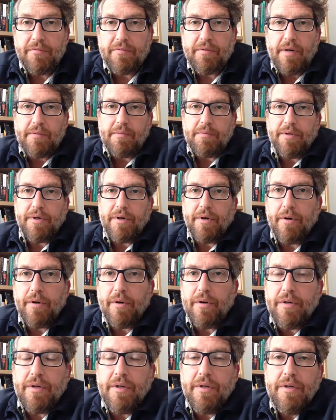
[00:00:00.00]
You've probably
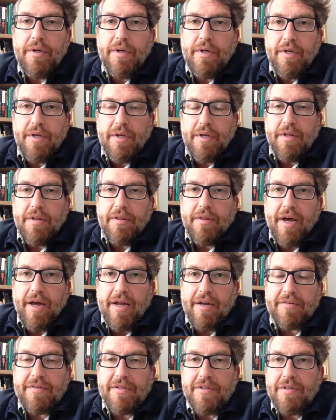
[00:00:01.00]
heard
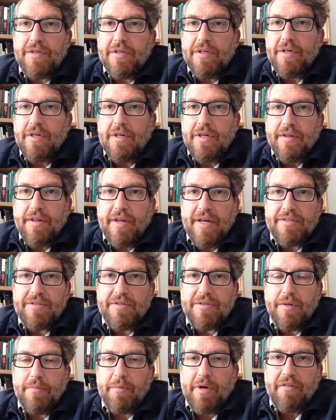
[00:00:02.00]
that
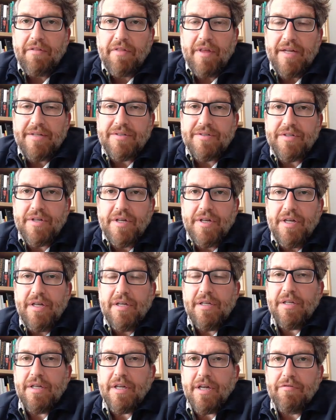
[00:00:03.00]
that's about that
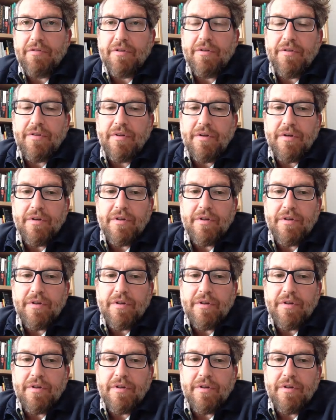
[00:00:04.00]
city, given